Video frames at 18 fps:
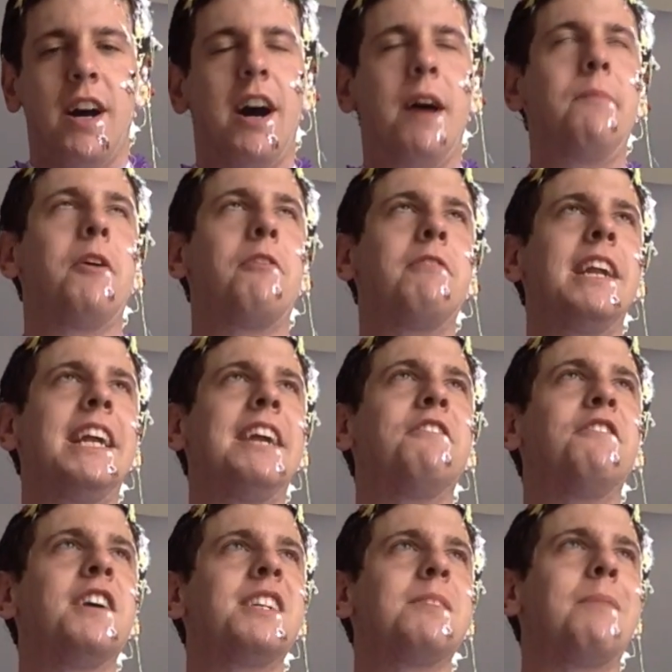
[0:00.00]
I'm not really
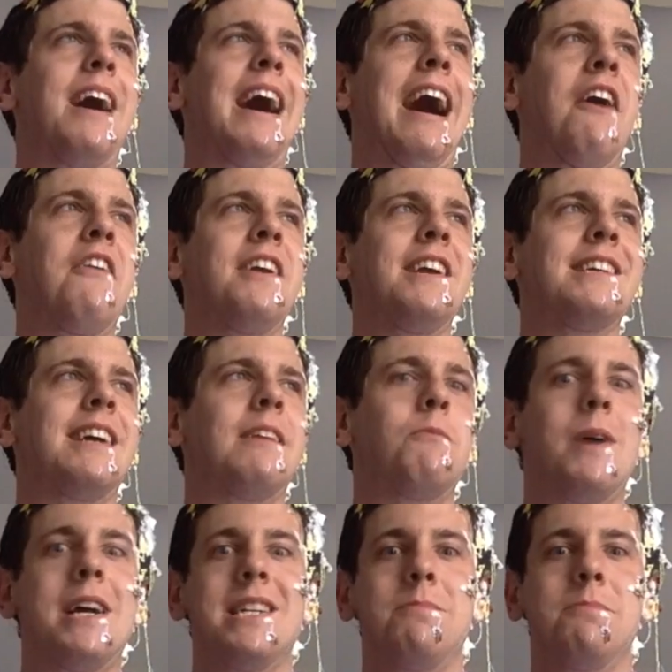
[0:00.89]
fussed about how the exam
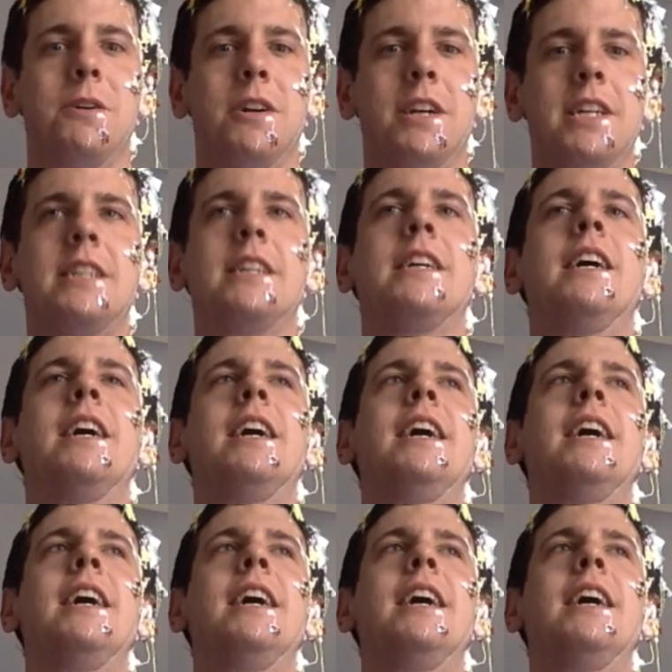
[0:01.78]
went, to be honest.